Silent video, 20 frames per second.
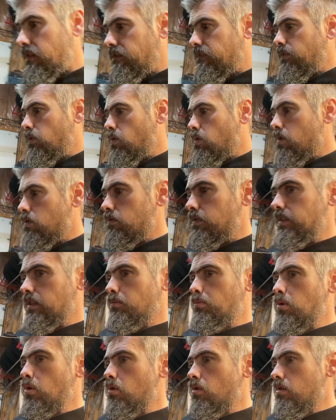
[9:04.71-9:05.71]
floor with the
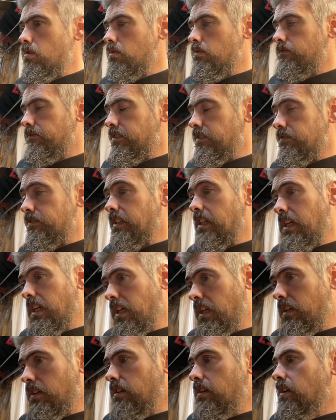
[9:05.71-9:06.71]
POR
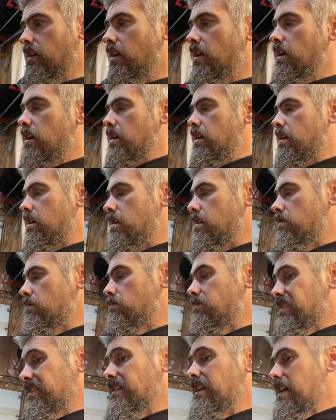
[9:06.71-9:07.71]
15 uh,
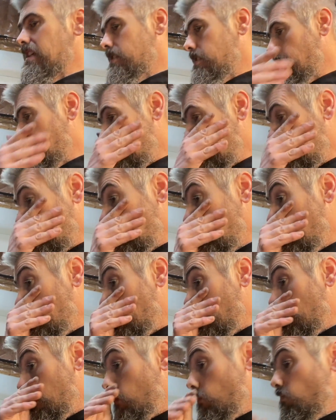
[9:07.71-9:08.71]
with that side
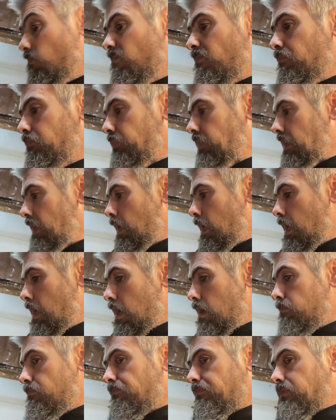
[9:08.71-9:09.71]
in.
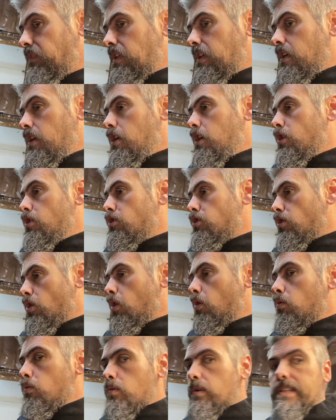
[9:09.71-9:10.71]
Um,
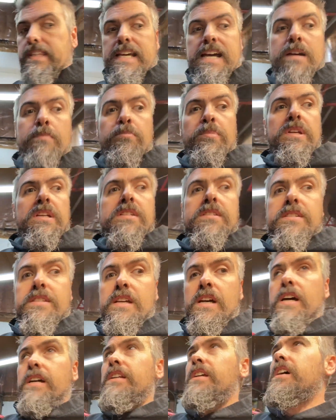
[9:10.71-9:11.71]
so with that being
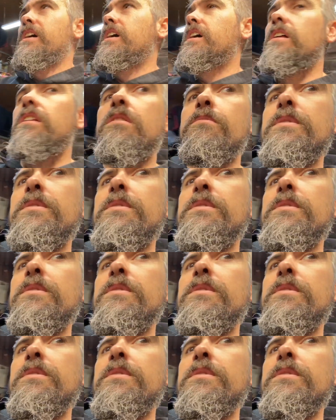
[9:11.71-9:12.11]
said, let